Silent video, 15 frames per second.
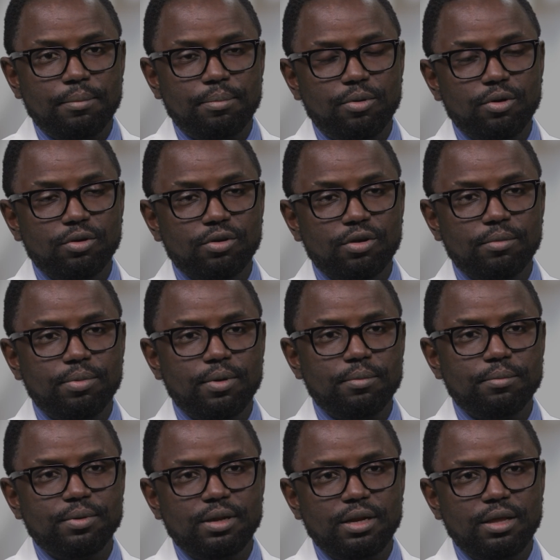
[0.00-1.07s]
Proton
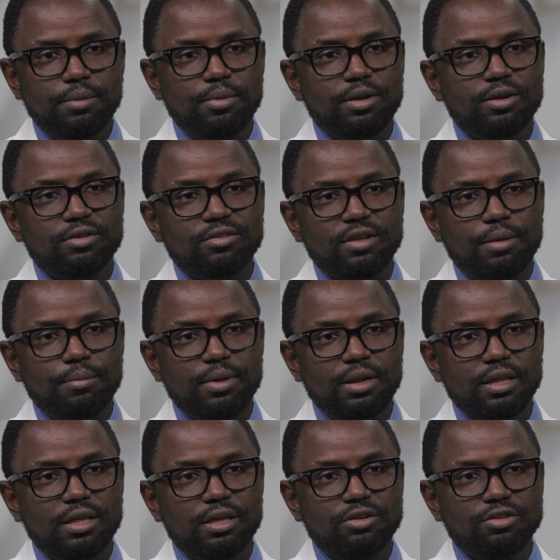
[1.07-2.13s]
pump inhibitors are
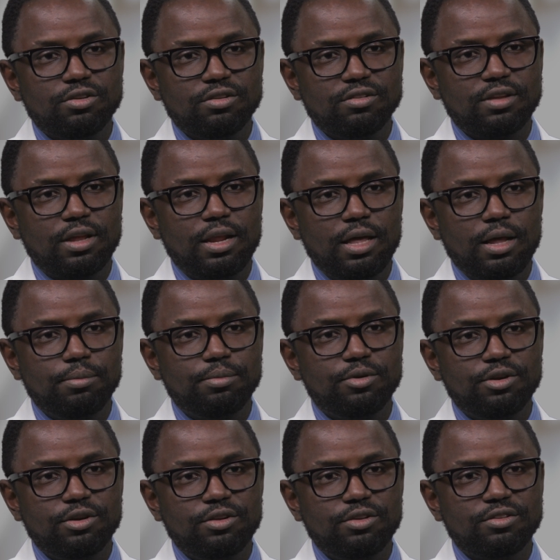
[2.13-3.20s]
medications that help to
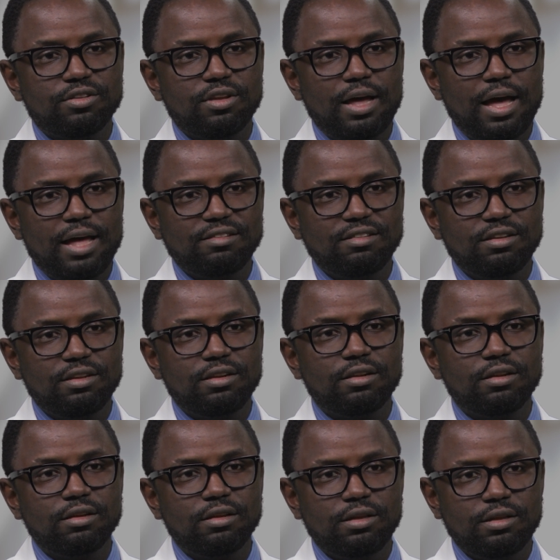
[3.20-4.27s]
reduce acid
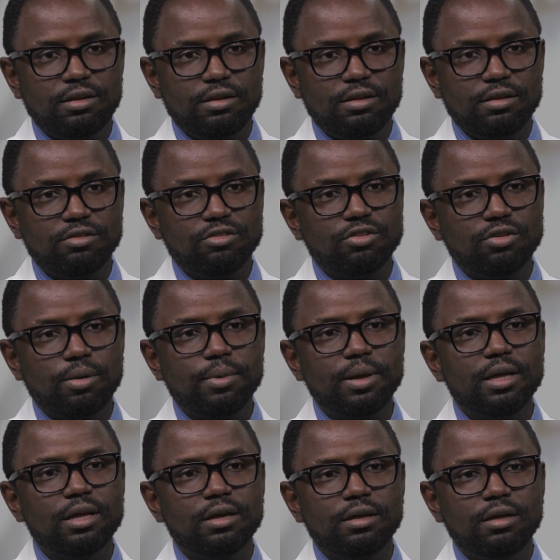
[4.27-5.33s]
in the
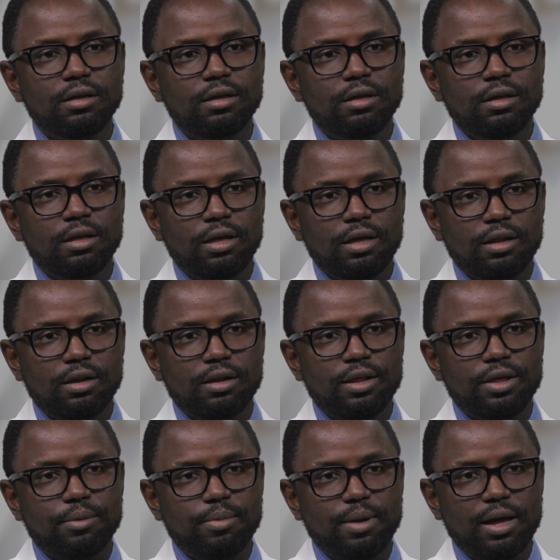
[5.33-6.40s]
stomach and
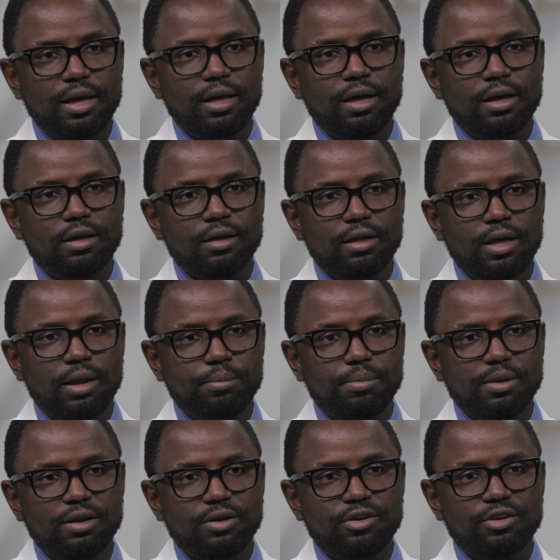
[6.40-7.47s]
thereby uh,
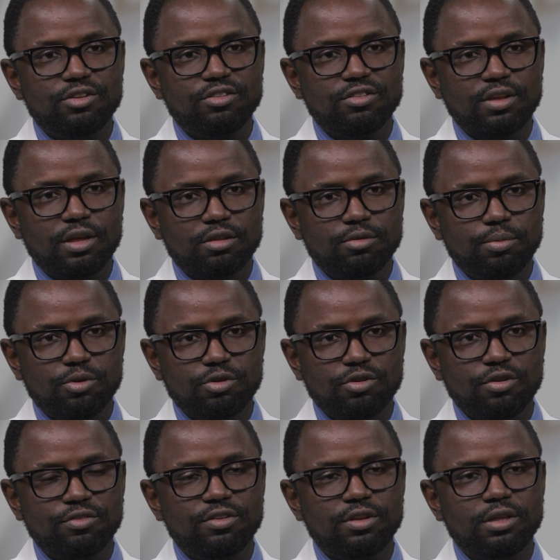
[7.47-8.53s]
helping reduce the exposure
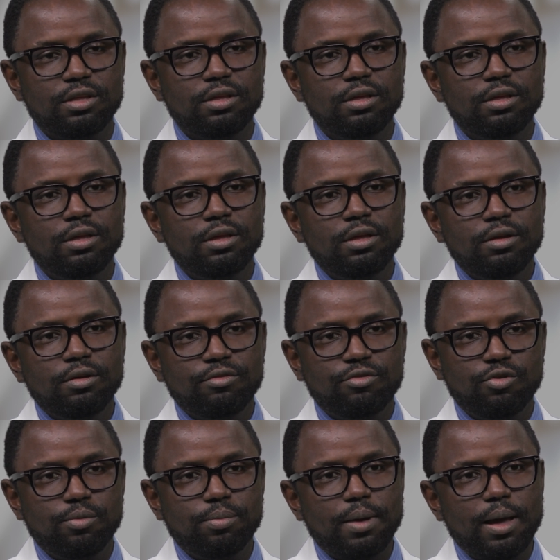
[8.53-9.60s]
of the
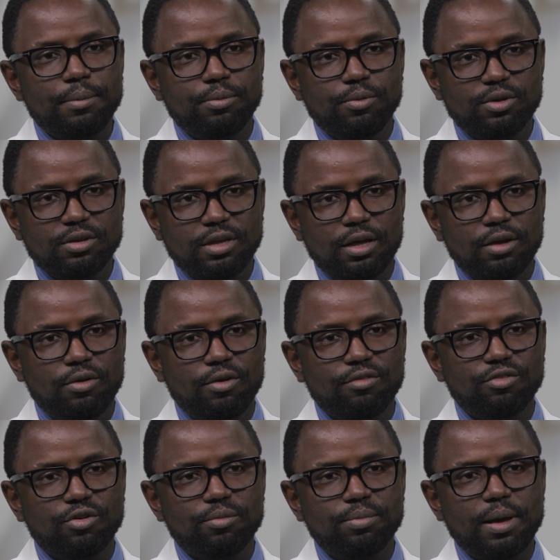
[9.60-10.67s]
food pipe, which I call
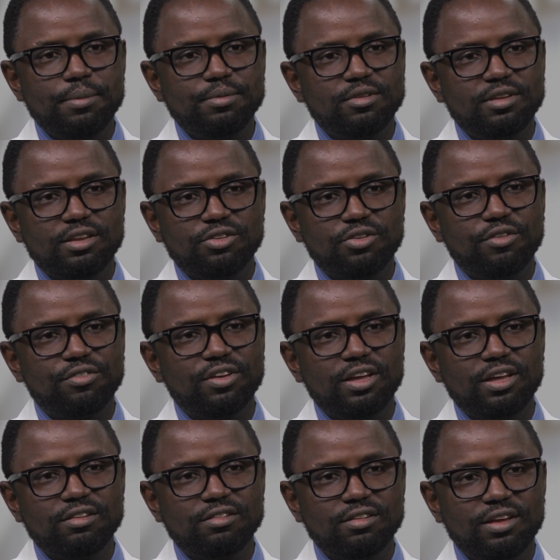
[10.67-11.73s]
food pipes the
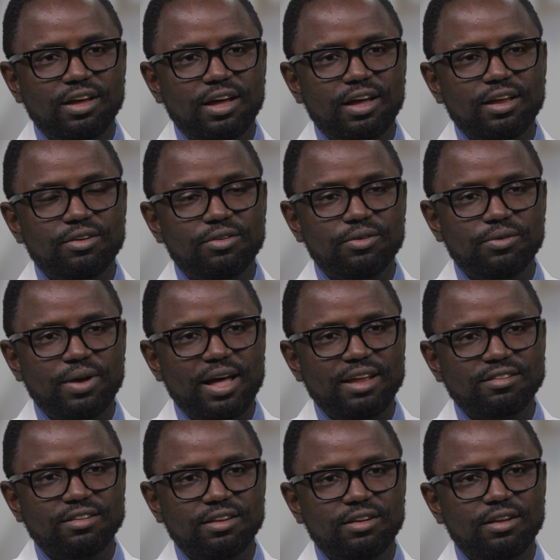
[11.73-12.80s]
esophagus, uh, to
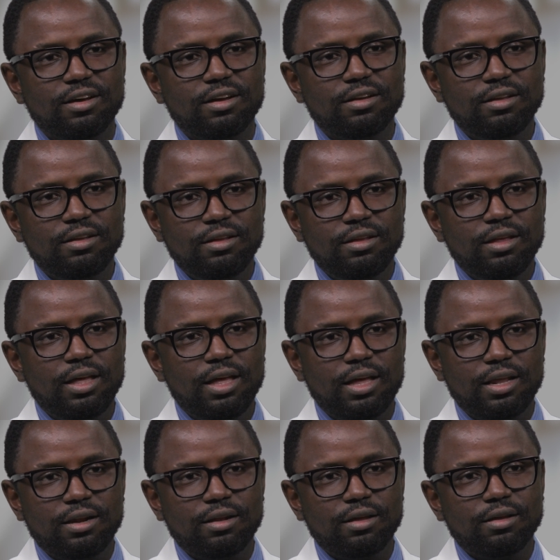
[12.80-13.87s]
acid uh,
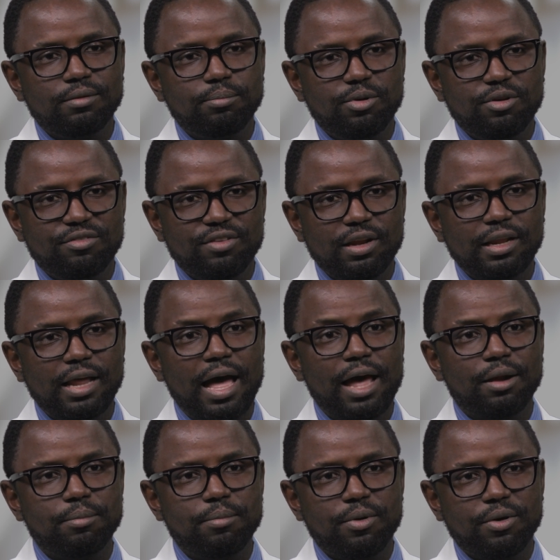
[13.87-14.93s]
and uh, prevent
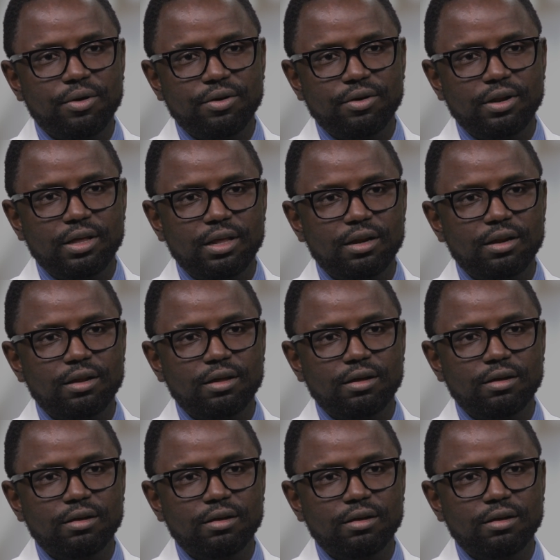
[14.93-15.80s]
heartburn and